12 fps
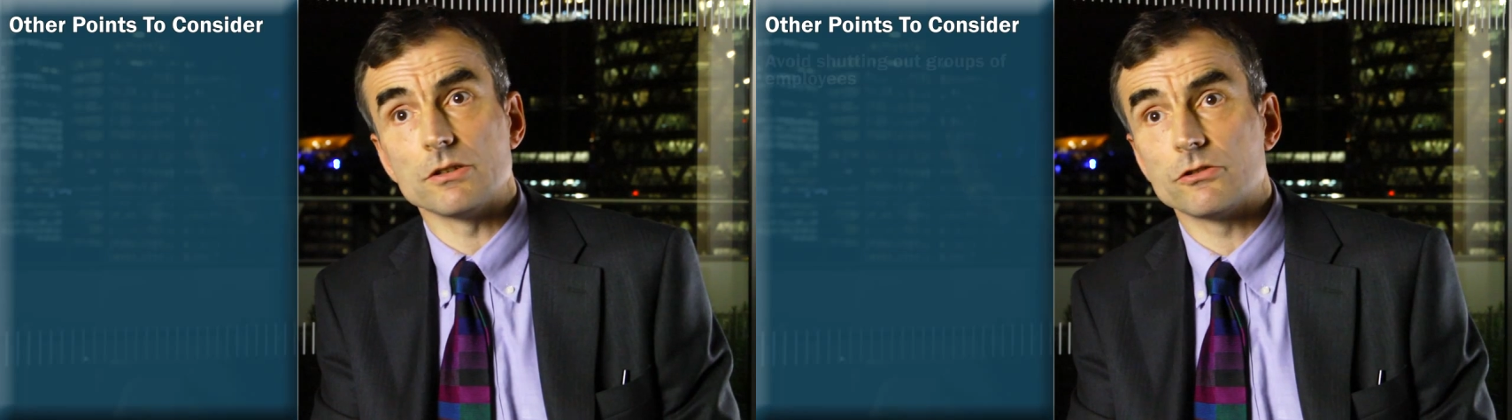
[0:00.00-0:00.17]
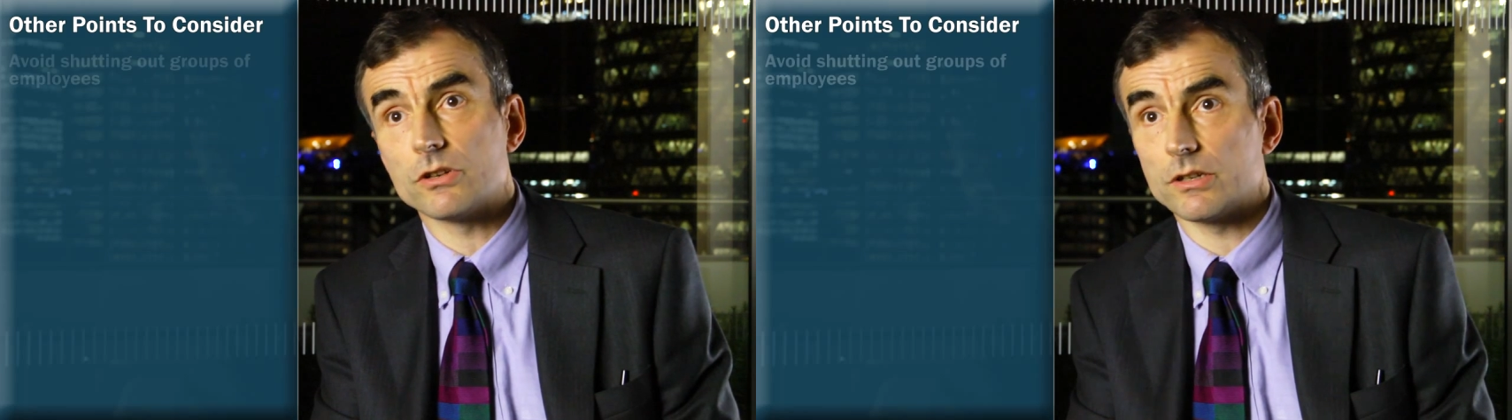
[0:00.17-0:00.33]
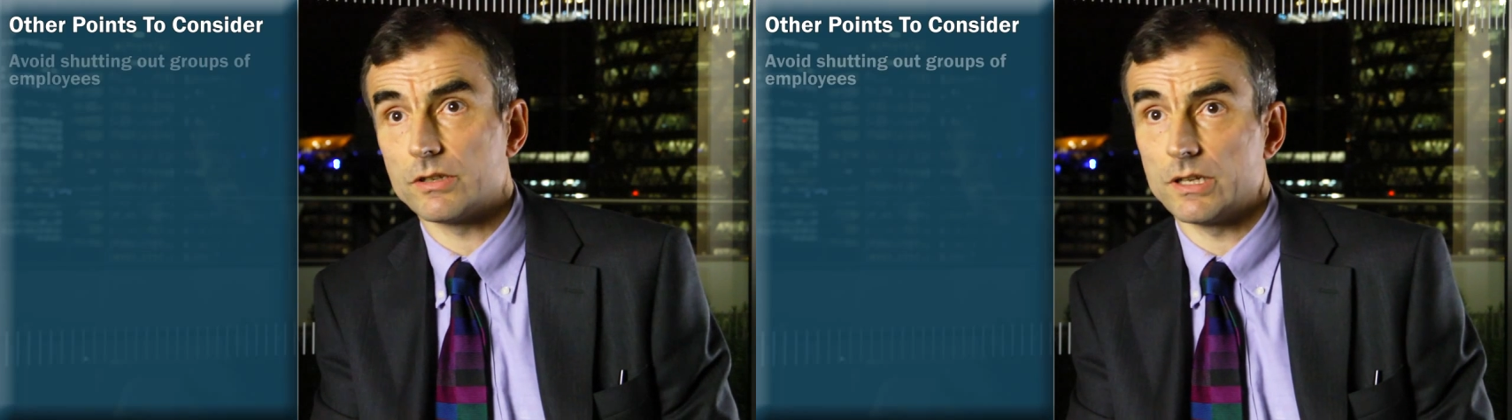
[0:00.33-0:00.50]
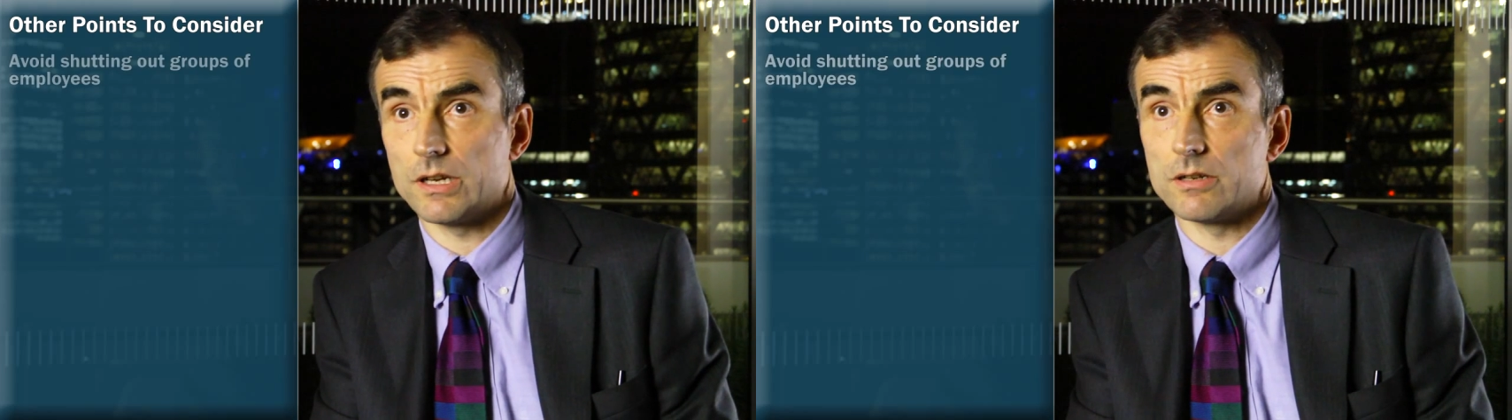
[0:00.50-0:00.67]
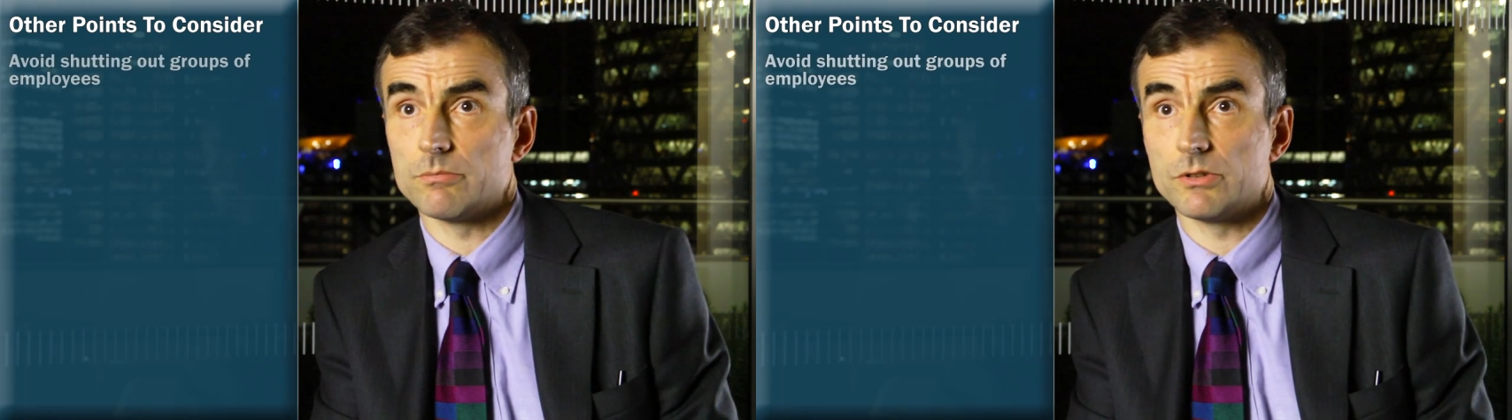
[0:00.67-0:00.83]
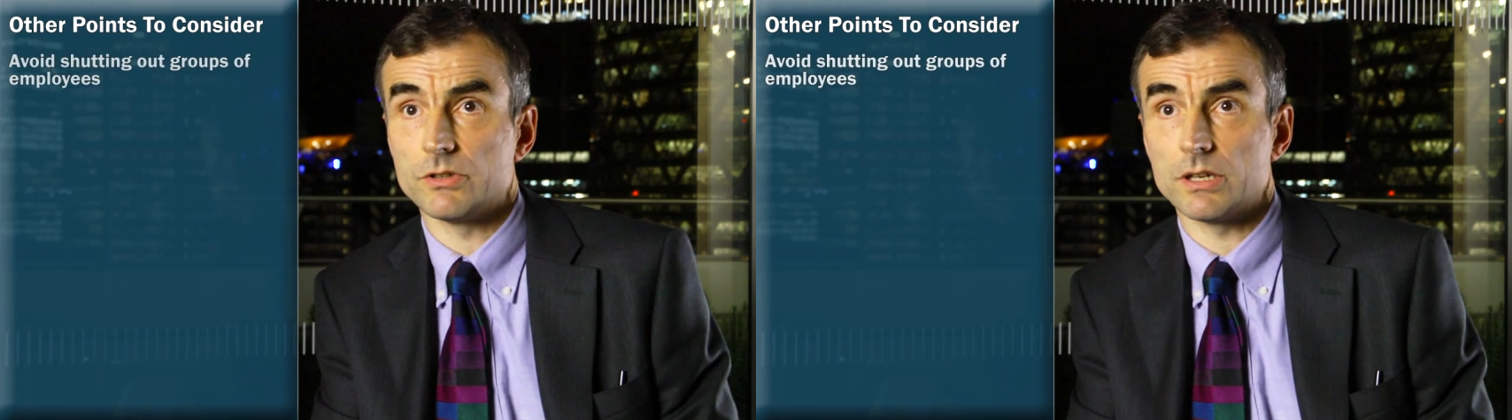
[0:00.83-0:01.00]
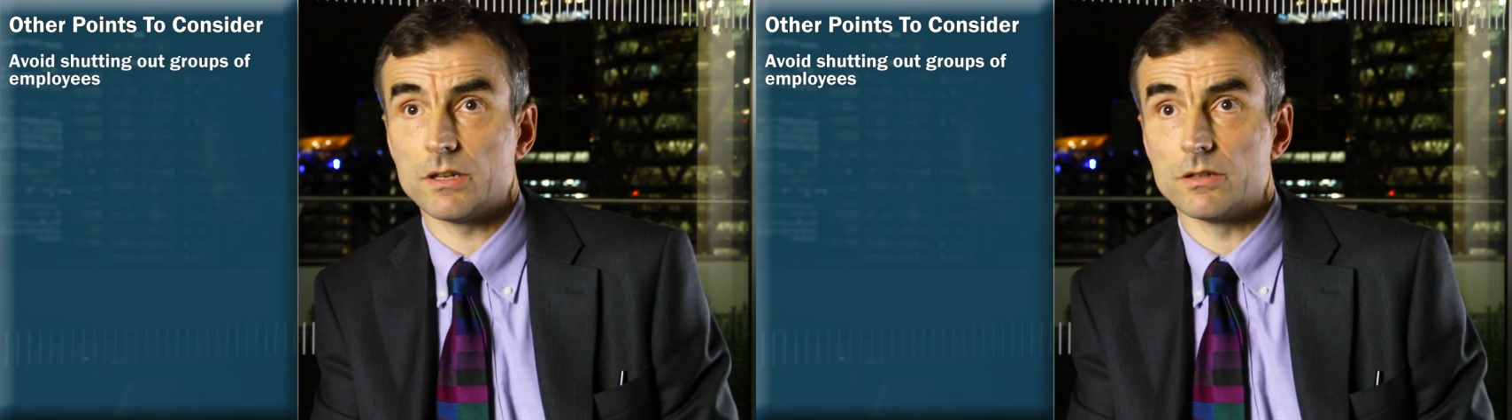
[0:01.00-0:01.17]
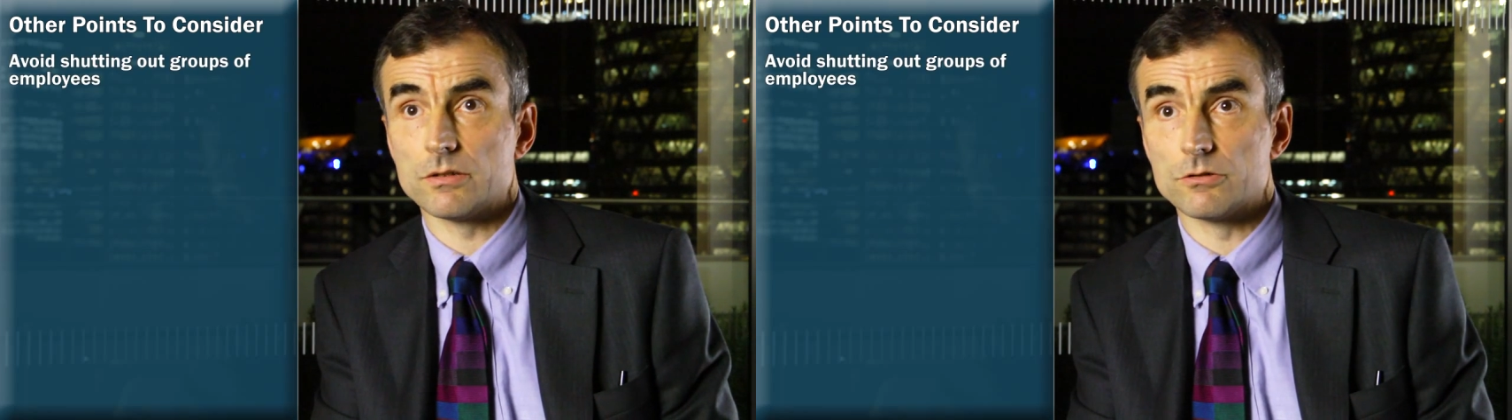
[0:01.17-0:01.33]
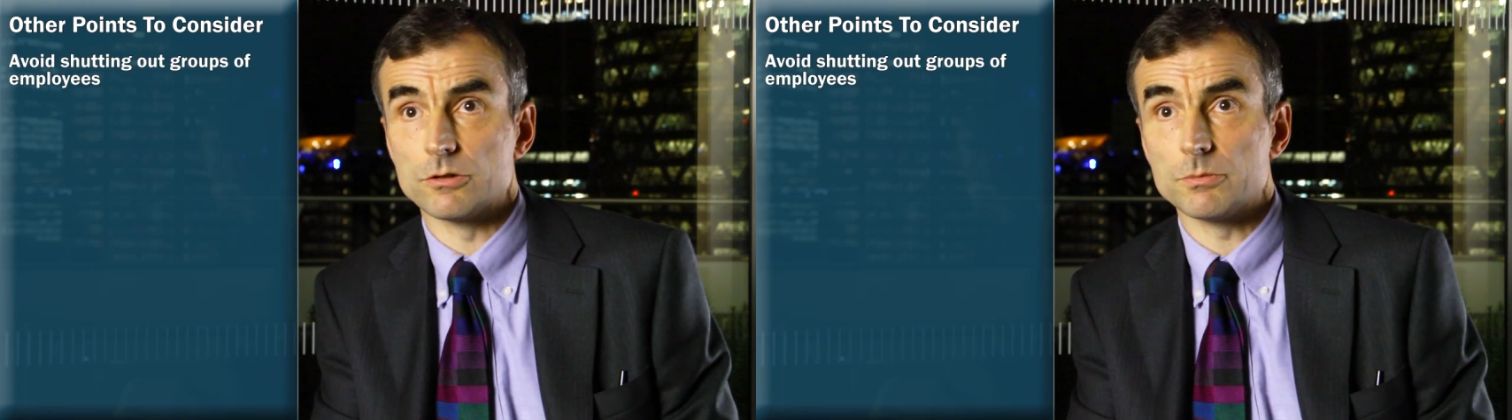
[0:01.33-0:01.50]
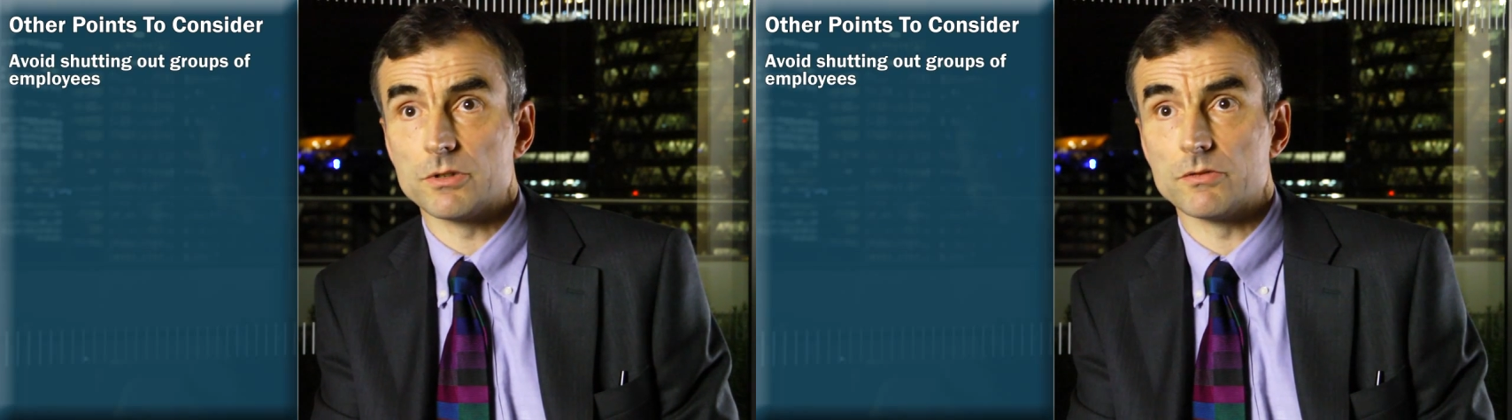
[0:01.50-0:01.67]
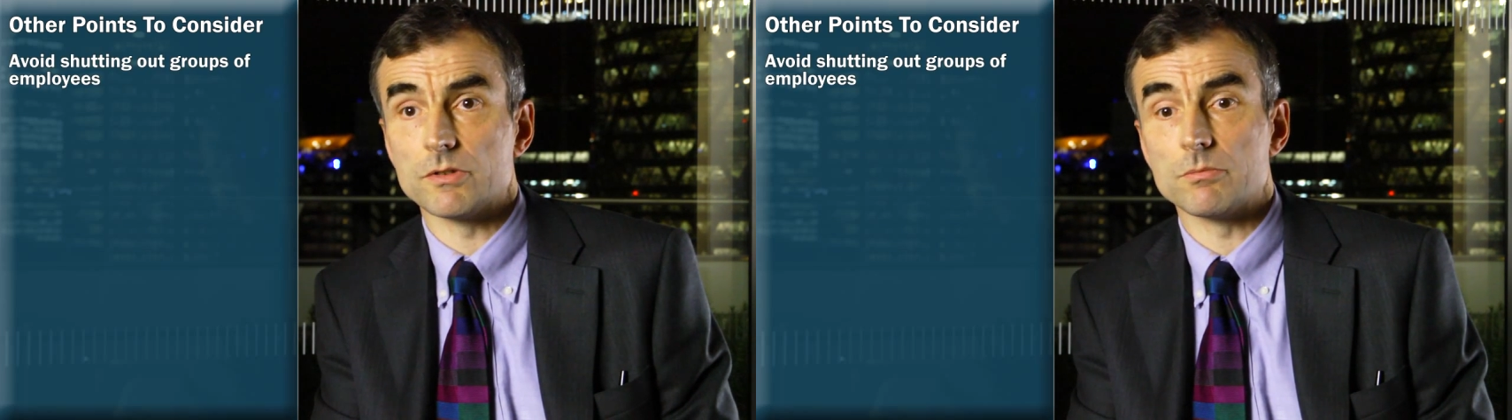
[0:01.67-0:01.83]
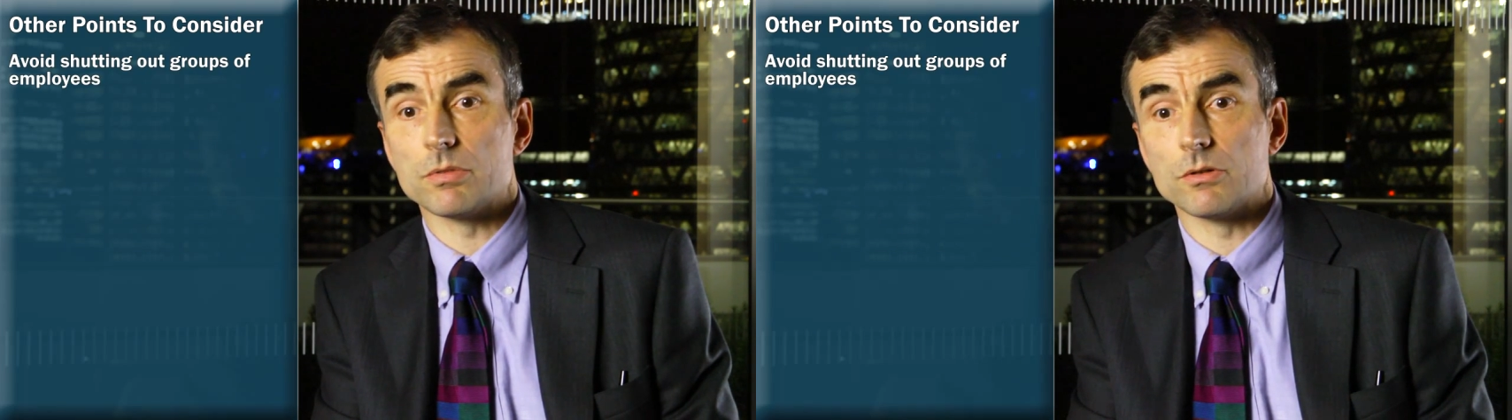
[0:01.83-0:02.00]
shutting out particular groups
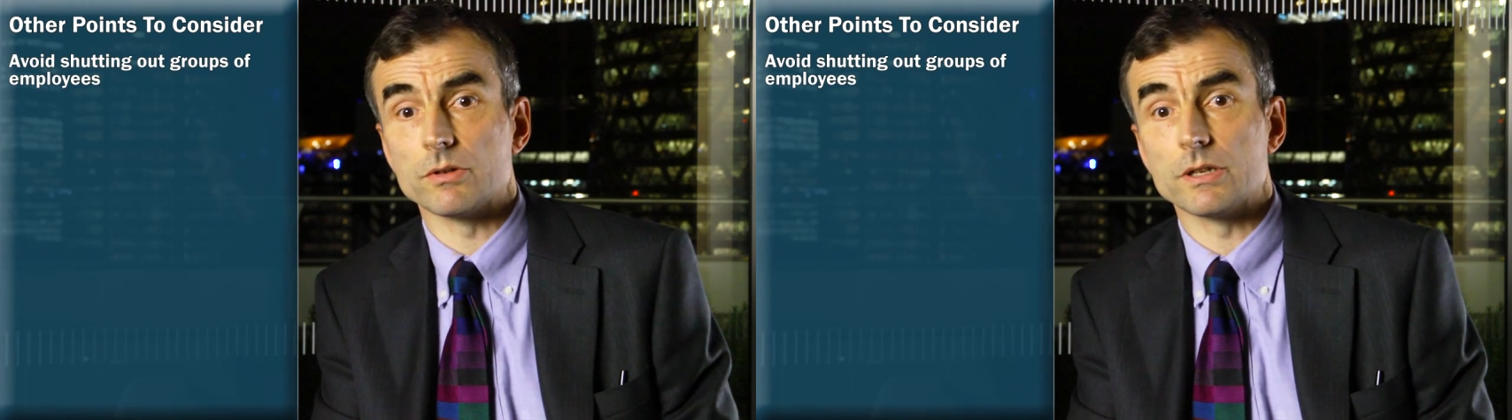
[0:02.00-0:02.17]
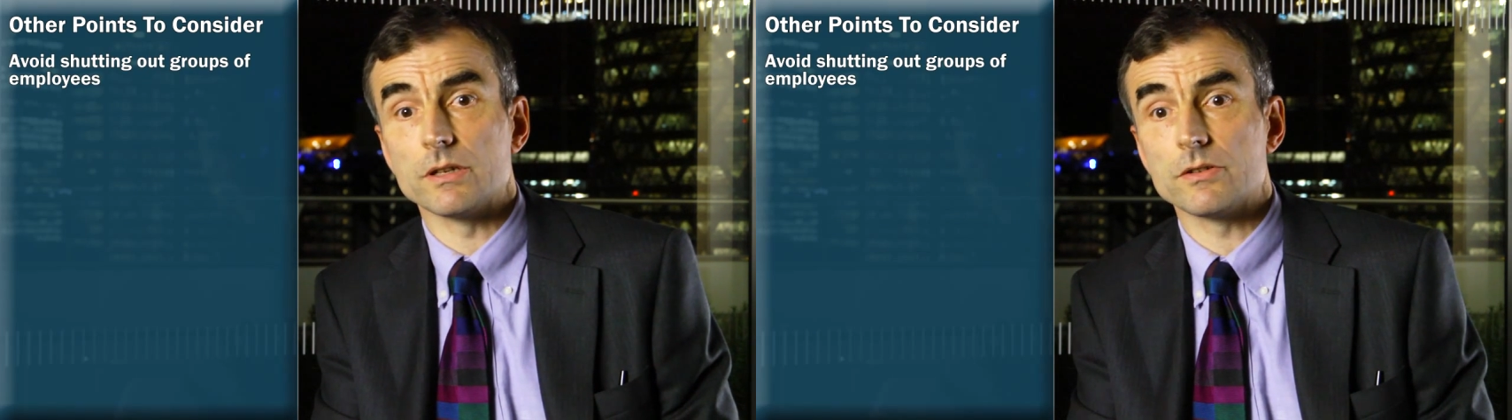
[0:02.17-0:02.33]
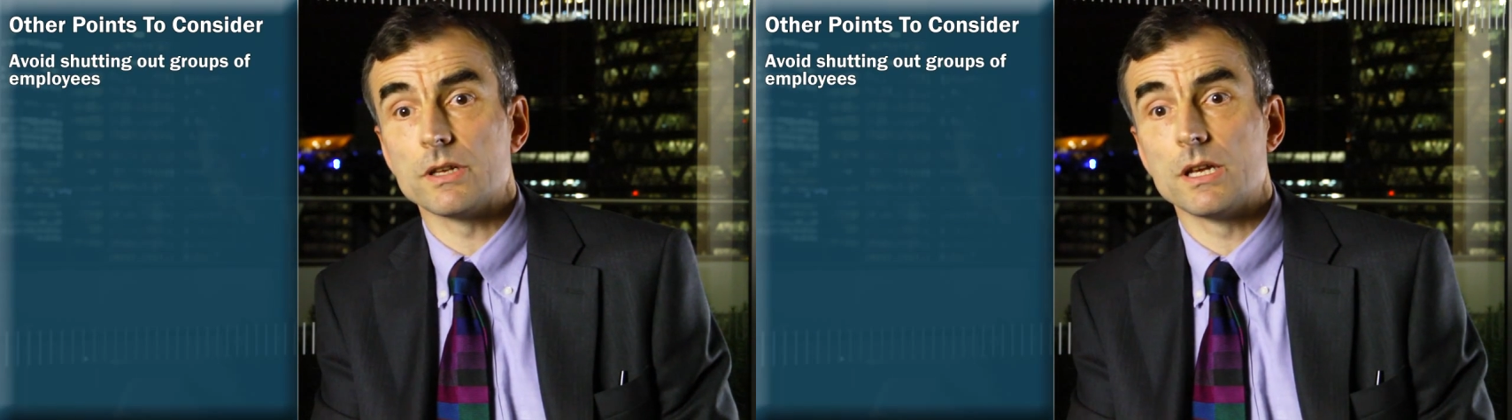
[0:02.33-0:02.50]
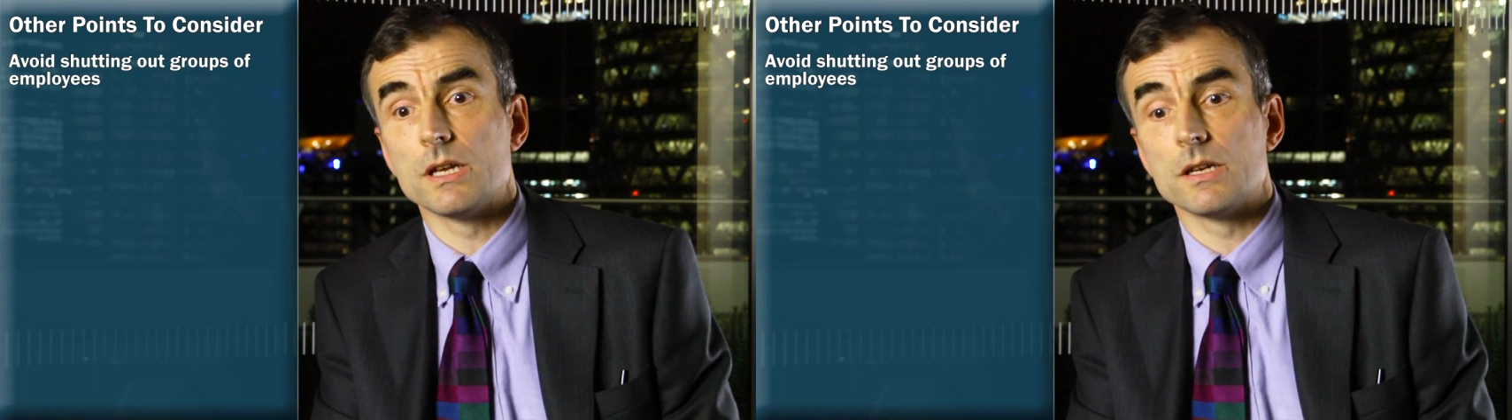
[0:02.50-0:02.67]
of employees.